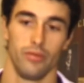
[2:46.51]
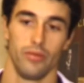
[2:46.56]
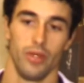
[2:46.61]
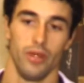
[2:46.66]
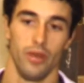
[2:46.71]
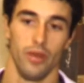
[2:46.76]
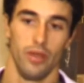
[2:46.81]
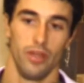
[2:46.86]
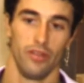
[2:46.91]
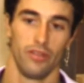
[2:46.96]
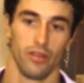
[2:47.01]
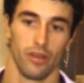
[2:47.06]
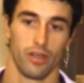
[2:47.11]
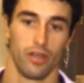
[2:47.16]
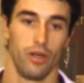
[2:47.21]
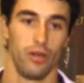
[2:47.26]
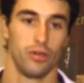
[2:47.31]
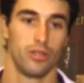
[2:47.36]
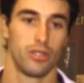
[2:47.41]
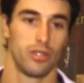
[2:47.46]
He's our
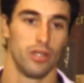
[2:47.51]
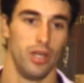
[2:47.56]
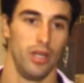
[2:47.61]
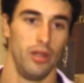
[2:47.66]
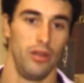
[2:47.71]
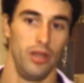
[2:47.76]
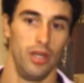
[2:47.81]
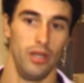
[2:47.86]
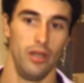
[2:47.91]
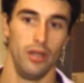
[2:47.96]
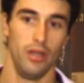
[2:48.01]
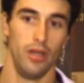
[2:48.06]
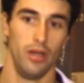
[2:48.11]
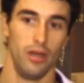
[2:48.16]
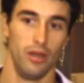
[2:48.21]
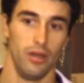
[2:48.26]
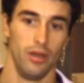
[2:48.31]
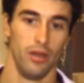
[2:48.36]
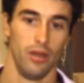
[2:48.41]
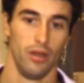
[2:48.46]
coach. And then